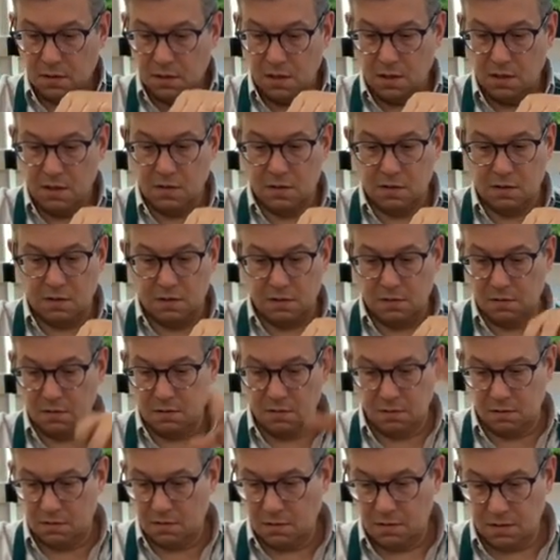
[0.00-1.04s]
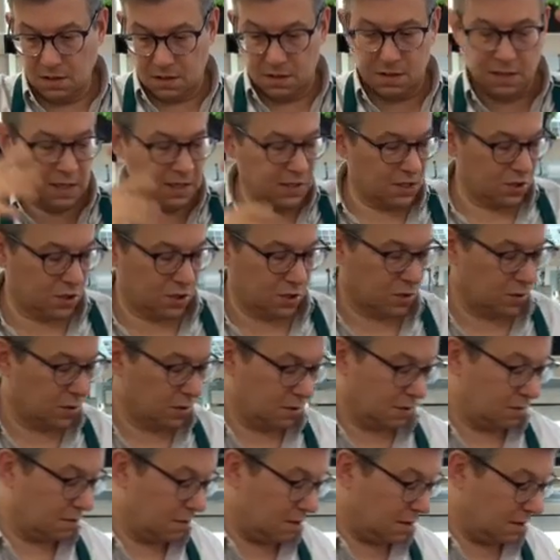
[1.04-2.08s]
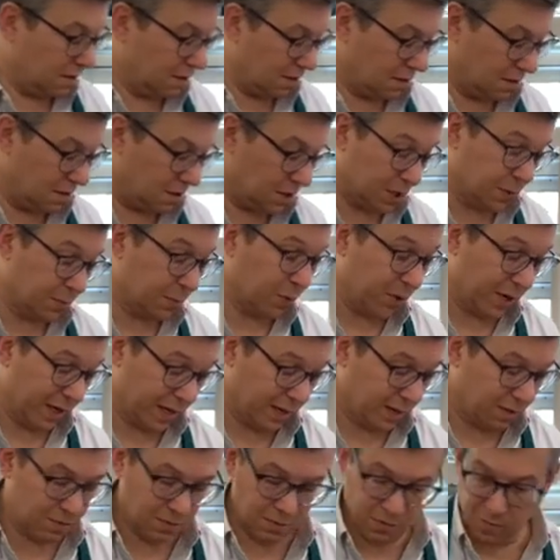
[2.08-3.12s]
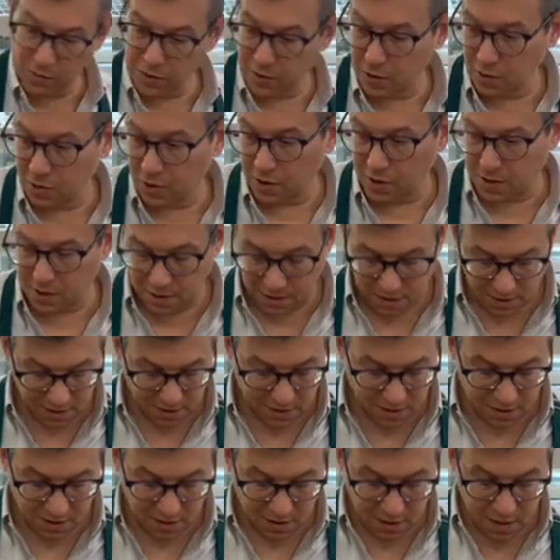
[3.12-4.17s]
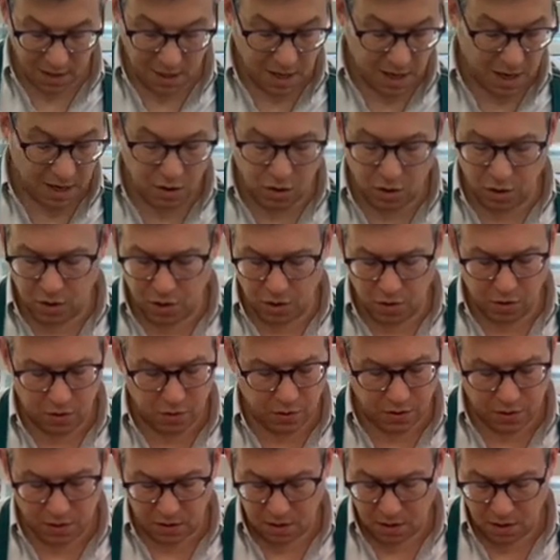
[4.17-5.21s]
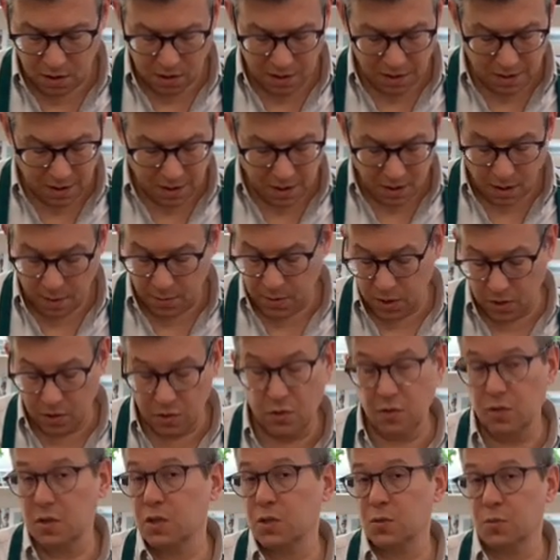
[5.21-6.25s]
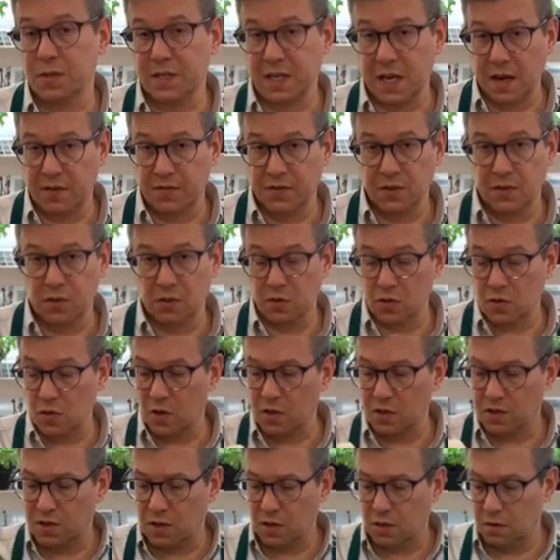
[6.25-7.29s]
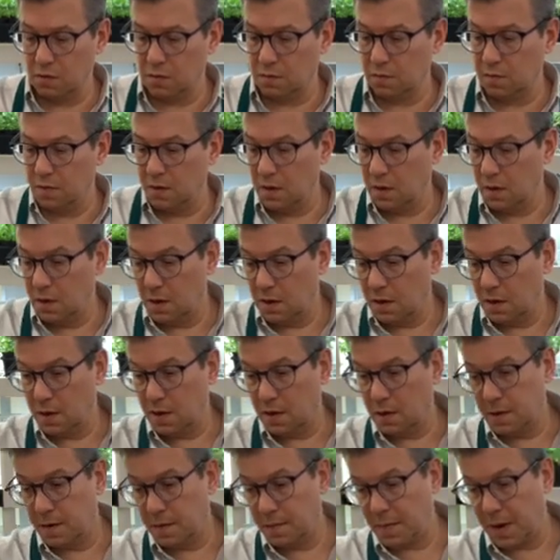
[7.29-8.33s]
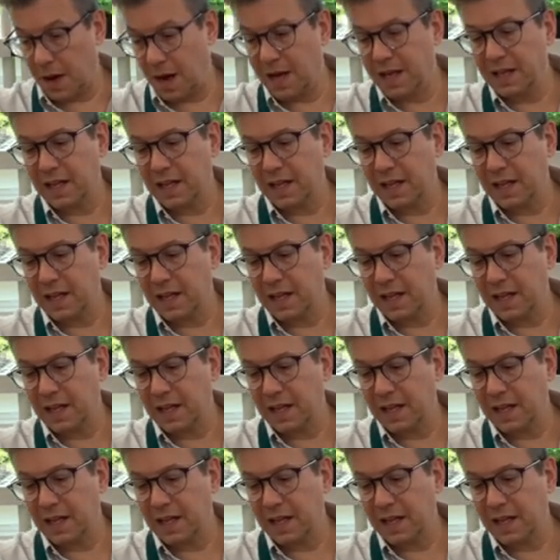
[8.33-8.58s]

it says spring when you look at this. And you could use, I mean, you could do this with daffodils also. I